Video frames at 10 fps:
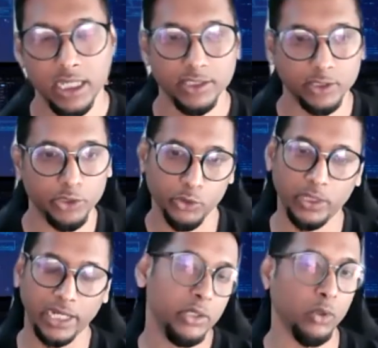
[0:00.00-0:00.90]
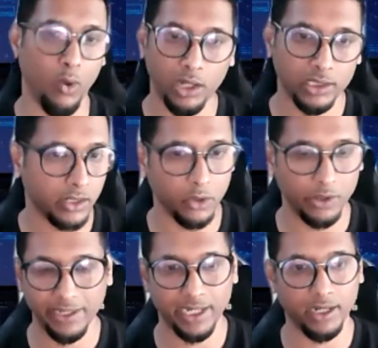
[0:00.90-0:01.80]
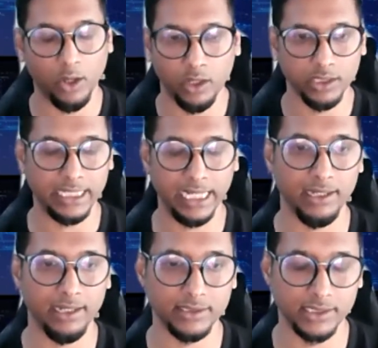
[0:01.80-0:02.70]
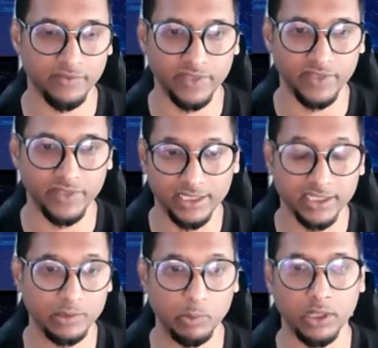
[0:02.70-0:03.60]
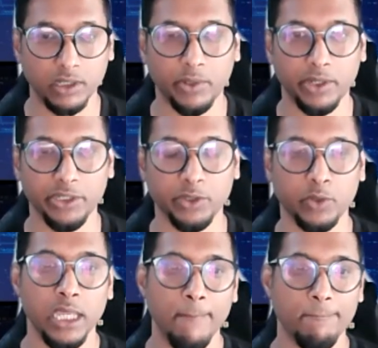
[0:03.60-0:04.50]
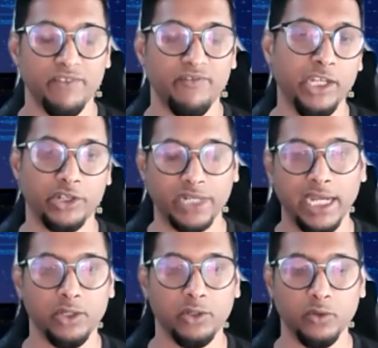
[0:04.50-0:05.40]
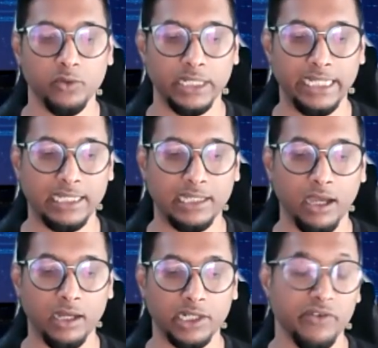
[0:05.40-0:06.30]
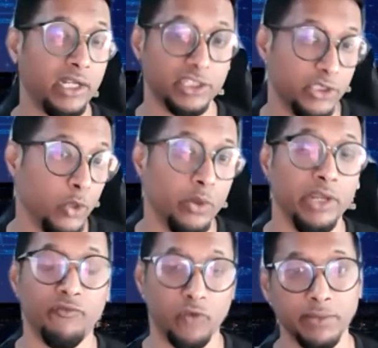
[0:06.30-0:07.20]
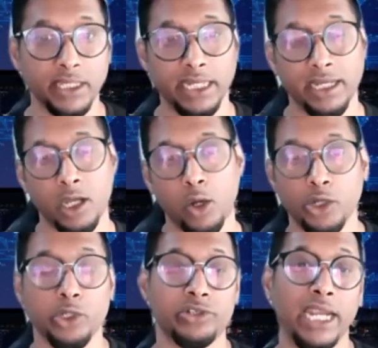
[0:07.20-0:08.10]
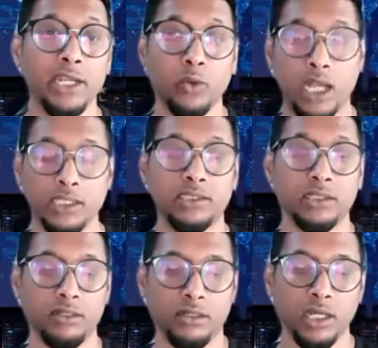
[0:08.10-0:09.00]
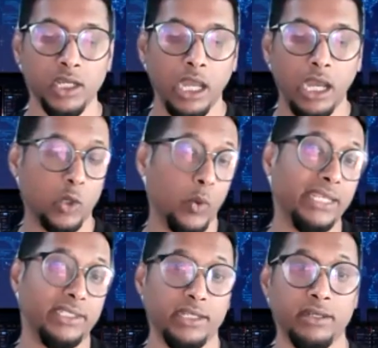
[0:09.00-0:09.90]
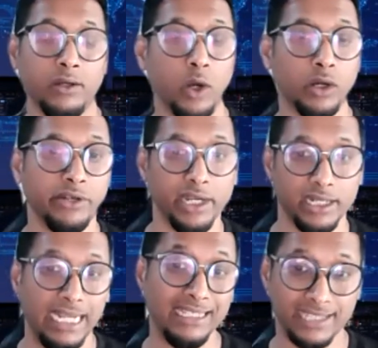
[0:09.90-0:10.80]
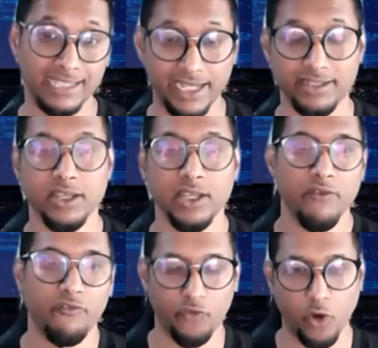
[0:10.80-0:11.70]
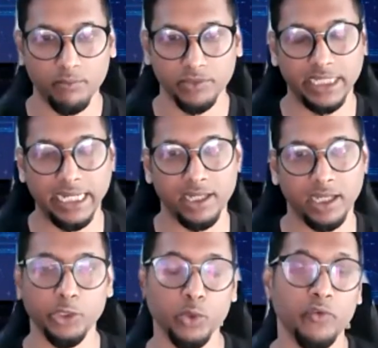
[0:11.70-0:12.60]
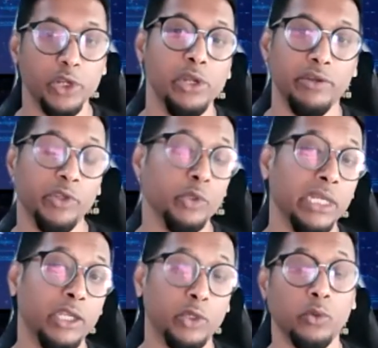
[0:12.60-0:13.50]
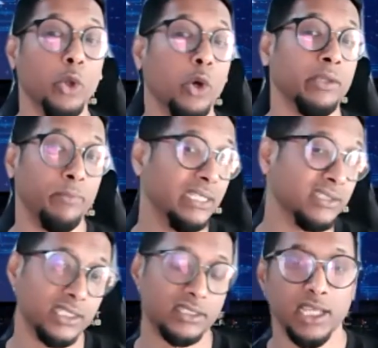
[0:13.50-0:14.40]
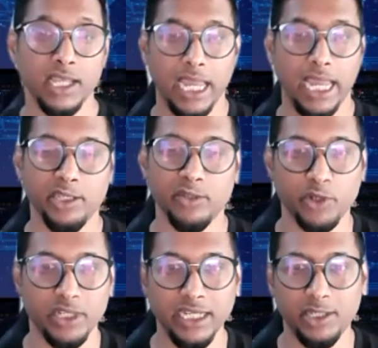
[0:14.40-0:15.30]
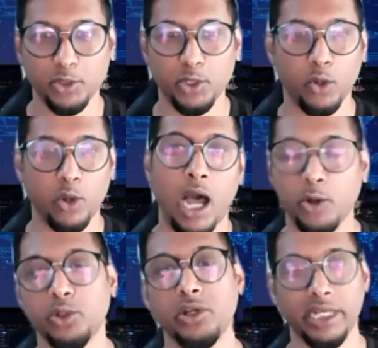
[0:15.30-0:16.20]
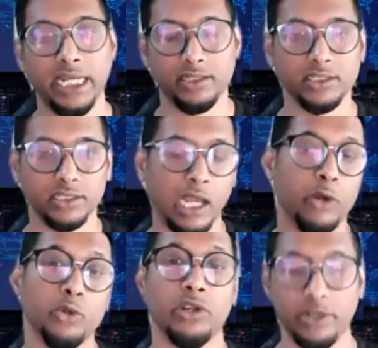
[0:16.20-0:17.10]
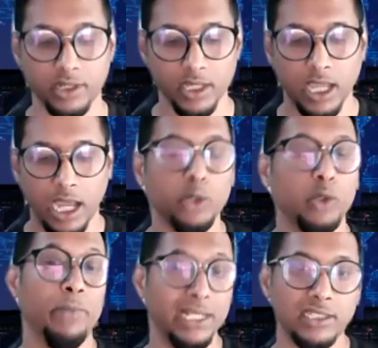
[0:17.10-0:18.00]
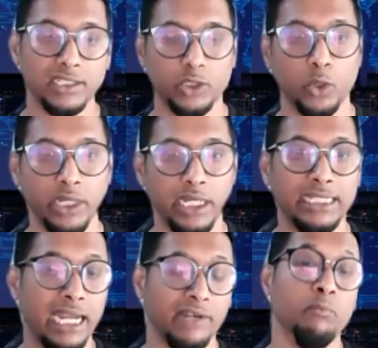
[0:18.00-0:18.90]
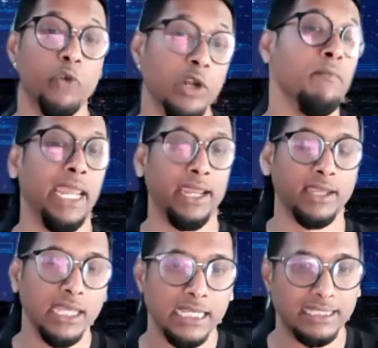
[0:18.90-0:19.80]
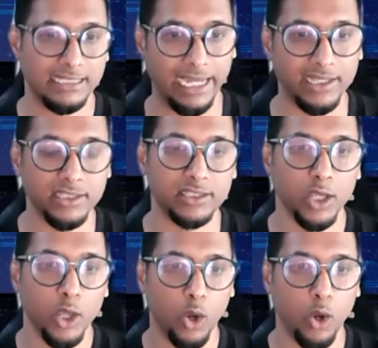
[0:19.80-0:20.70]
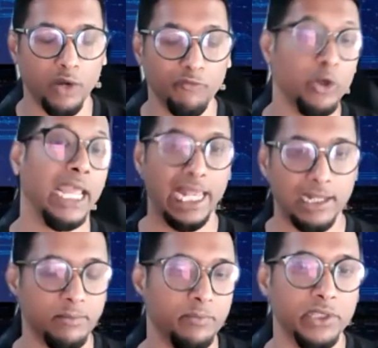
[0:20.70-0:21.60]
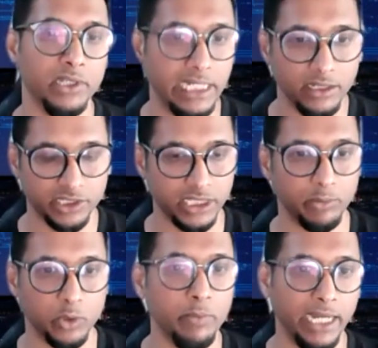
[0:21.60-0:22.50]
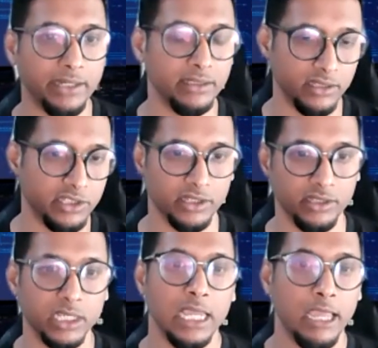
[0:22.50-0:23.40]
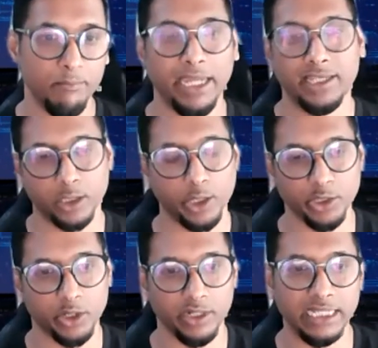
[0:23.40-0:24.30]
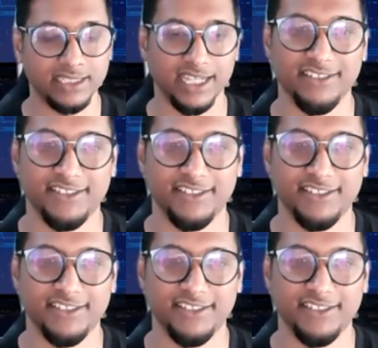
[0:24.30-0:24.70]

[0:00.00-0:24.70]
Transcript: So you can do all the coding, all the technical stuff that I just spoke about you, but when you're trying to create a story from the data, or you're trying to answer a question or create an insight from the data, you need to know the business, and you would need to know how to create this, how to build the story that would make sense or would help the leadership to make decisions based on your insights.